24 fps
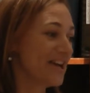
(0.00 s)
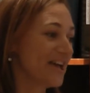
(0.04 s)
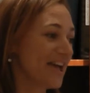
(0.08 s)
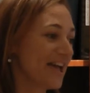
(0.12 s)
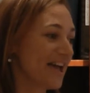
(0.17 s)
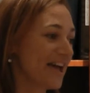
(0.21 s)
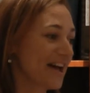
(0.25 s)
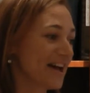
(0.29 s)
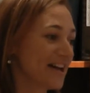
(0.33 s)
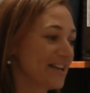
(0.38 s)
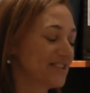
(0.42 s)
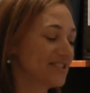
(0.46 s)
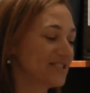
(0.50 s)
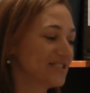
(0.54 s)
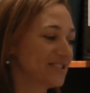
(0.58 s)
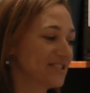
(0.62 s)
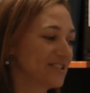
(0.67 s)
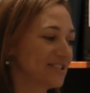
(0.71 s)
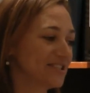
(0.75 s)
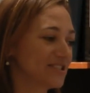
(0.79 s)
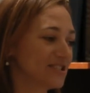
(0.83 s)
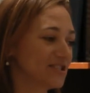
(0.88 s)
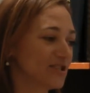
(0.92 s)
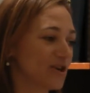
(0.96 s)
And
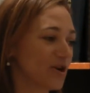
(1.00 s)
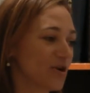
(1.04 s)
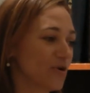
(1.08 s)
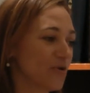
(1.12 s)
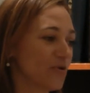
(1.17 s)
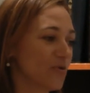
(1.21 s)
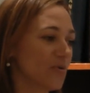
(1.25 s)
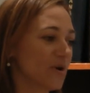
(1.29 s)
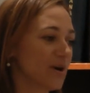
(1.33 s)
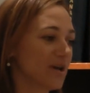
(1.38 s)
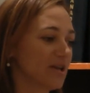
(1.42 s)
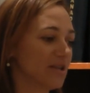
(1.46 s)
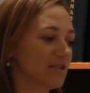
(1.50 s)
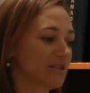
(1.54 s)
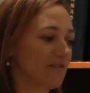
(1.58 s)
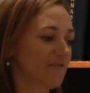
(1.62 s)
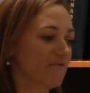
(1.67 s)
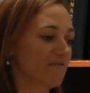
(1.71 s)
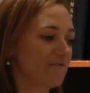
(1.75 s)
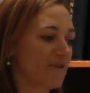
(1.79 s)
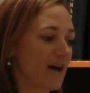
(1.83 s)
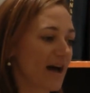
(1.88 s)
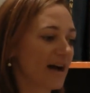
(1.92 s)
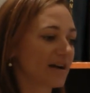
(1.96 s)
so the
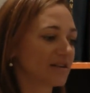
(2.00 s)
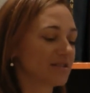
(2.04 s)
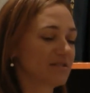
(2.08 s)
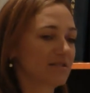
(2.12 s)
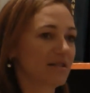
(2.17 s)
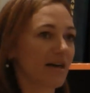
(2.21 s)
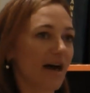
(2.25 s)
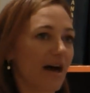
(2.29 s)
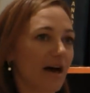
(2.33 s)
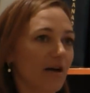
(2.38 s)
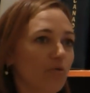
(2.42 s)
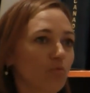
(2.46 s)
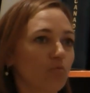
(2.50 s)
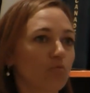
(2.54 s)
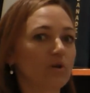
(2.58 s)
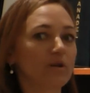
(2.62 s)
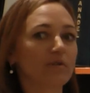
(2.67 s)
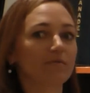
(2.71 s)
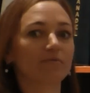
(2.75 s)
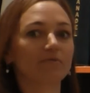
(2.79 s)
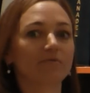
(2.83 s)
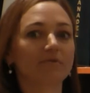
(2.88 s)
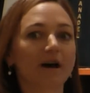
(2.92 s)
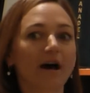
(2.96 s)
fact that
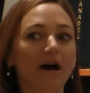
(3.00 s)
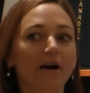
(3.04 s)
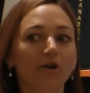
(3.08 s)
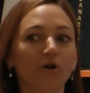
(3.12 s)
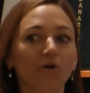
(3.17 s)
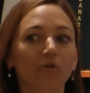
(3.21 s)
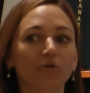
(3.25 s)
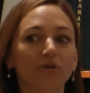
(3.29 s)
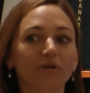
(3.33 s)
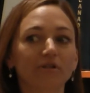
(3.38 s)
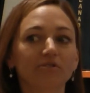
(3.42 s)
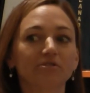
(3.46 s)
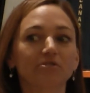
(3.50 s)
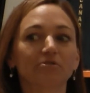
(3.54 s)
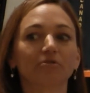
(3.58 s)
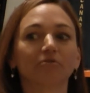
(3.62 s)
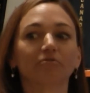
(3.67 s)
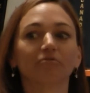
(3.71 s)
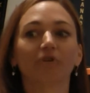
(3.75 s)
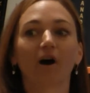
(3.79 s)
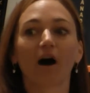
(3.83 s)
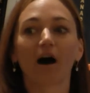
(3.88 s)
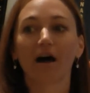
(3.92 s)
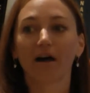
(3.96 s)
we've not only
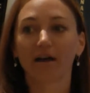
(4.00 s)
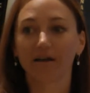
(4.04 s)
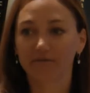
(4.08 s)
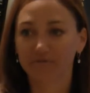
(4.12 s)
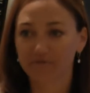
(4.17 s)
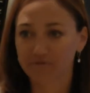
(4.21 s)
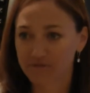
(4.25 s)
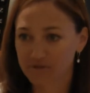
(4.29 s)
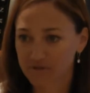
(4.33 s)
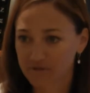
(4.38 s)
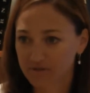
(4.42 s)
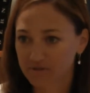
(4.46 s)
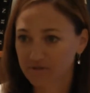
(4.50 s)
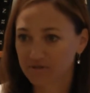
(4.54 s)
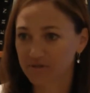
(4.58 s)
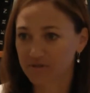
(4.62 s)
survived